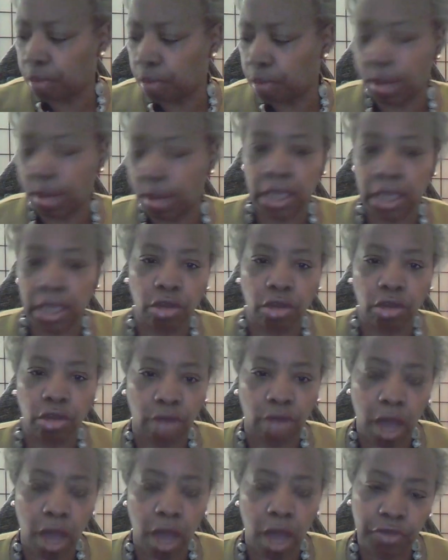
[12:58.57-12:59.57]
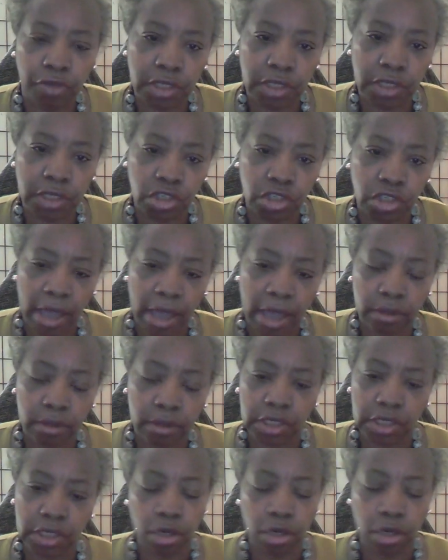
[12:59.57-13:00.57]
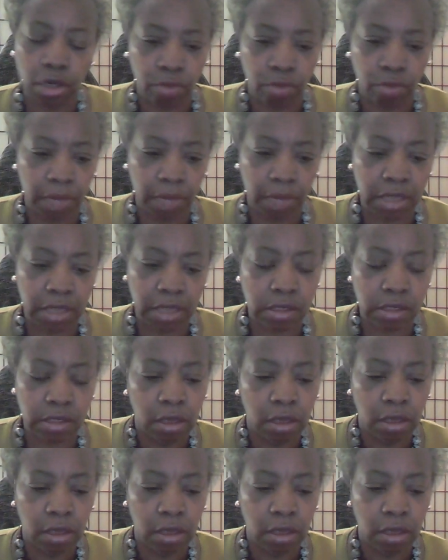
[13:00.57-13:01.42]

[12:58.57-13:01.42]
breaking your confidentiality agreements